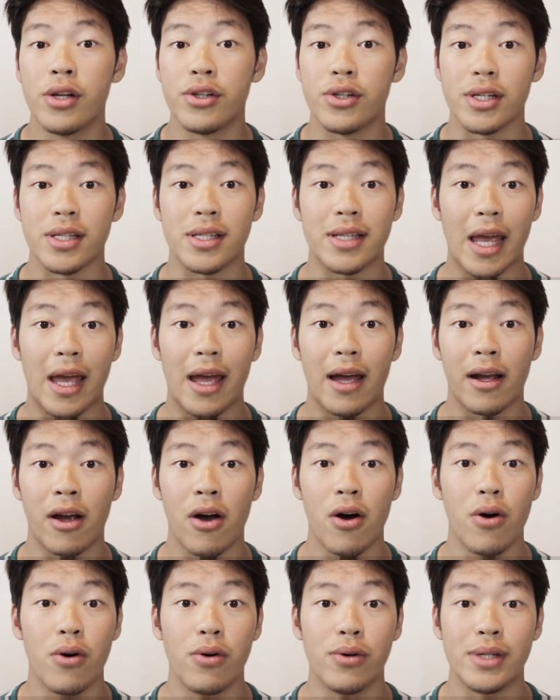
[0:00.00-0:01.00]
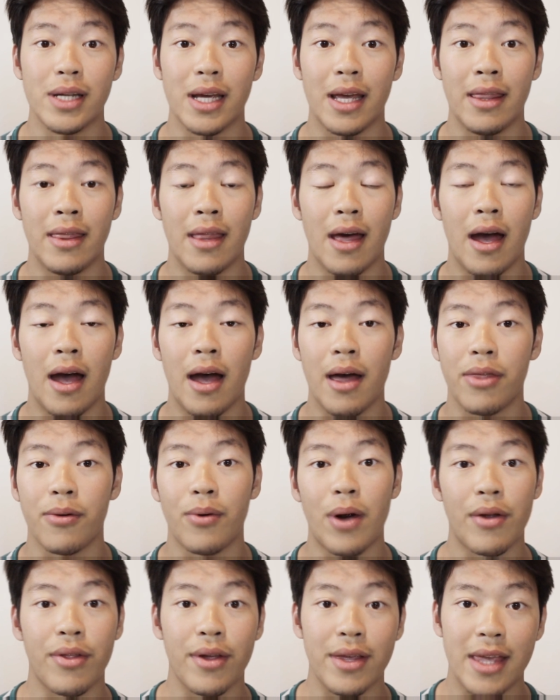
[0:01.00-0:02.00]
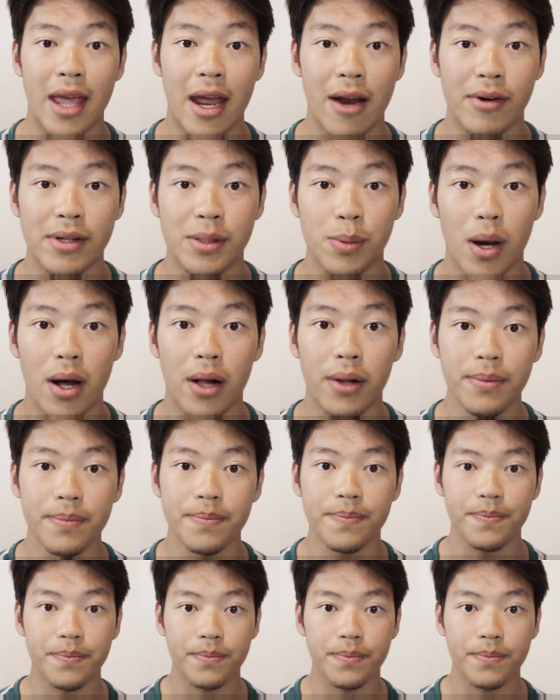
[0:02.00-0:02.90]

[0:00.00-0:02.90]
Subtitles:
just get a cold throughout the year as well.